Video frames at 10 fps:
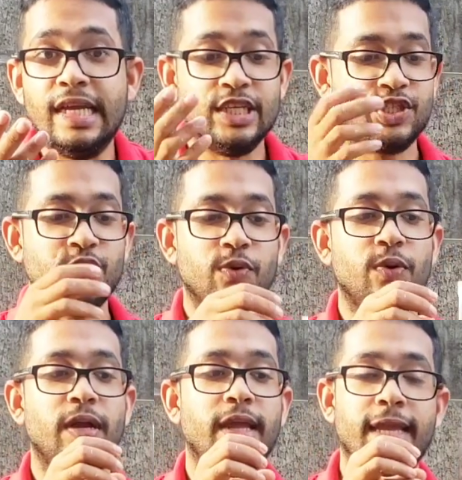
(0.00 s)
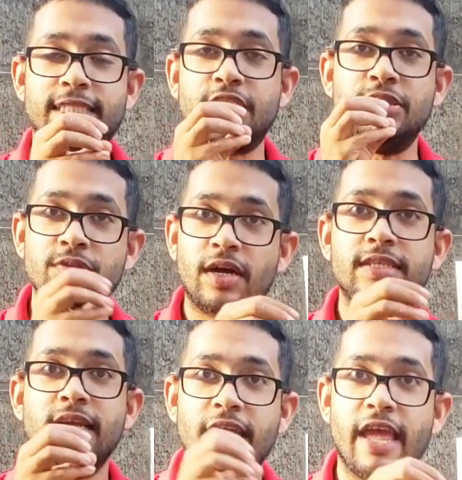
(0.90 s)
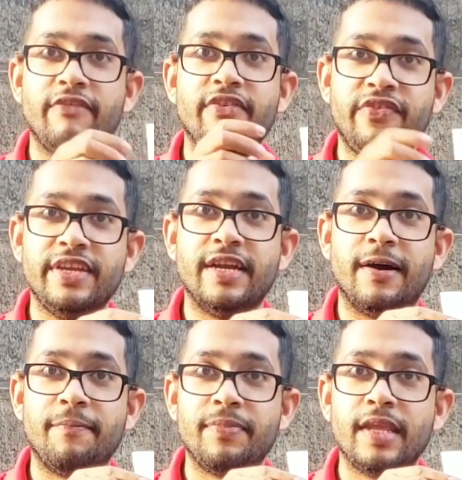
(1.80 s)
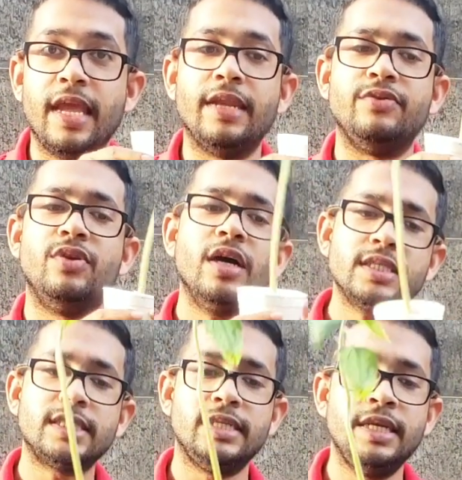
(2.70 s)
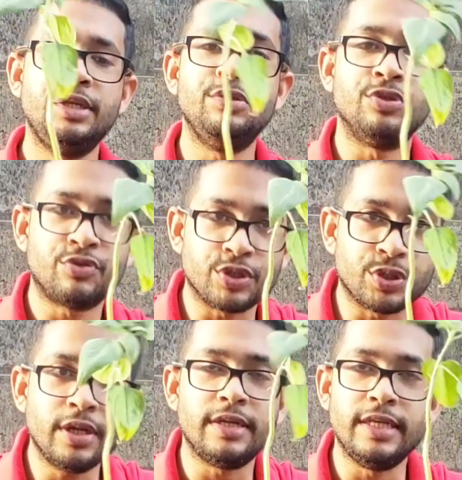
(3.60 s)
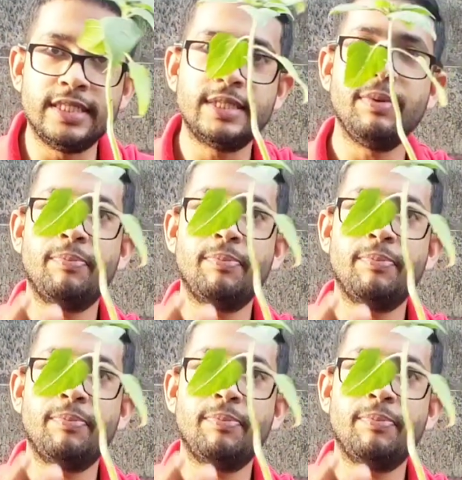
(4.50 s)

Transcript: So it's not a heavy feeder. It does need the nutrition, it needs to be